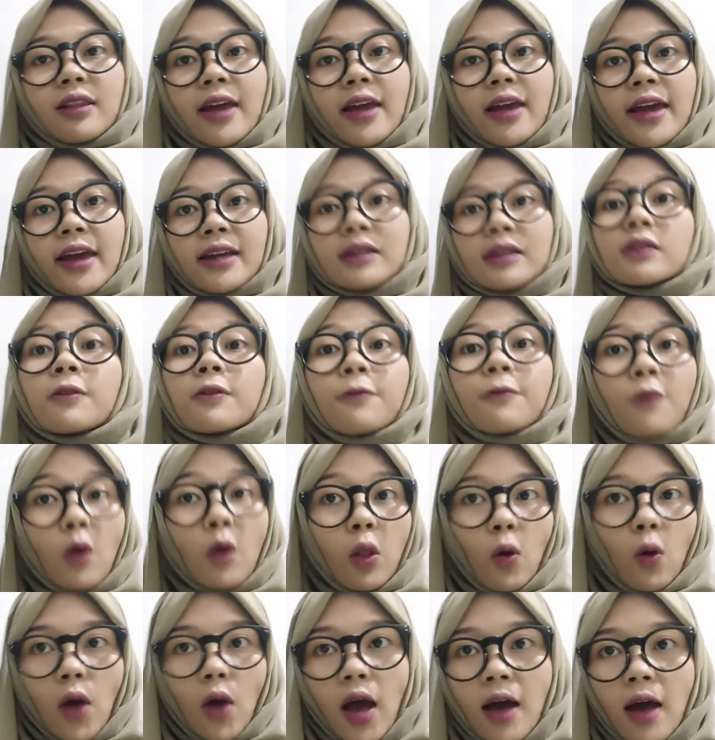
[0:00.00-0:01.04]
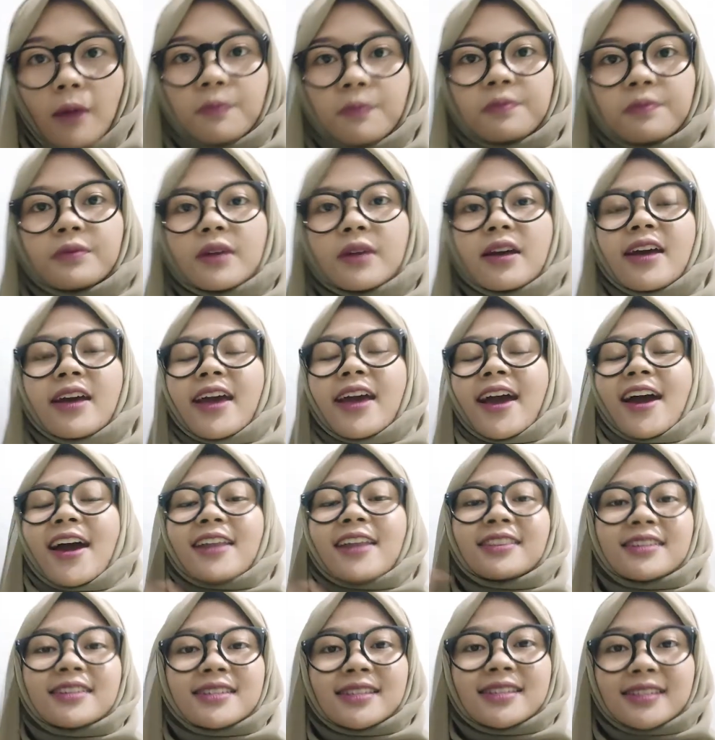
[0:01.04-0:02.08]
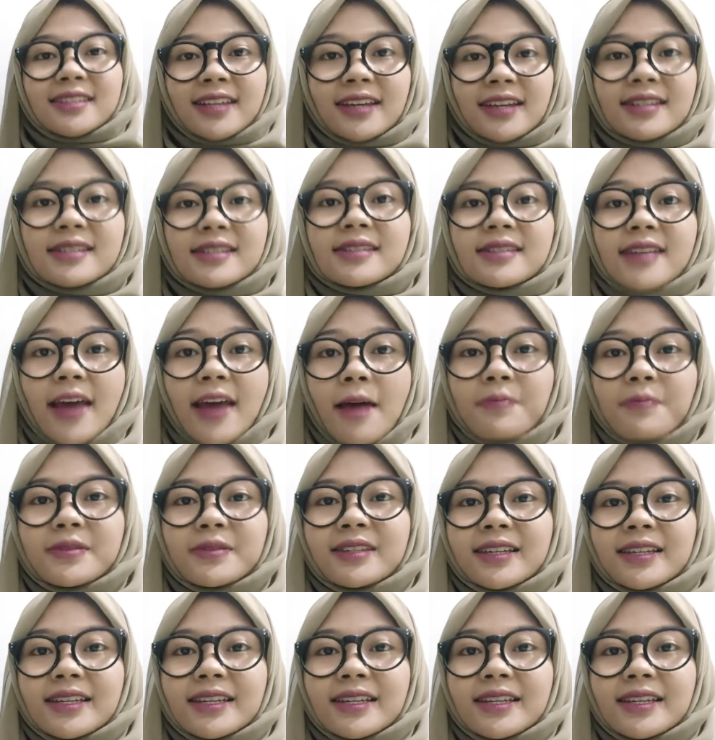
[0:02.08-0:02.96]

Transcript: like follow up. And the sixth step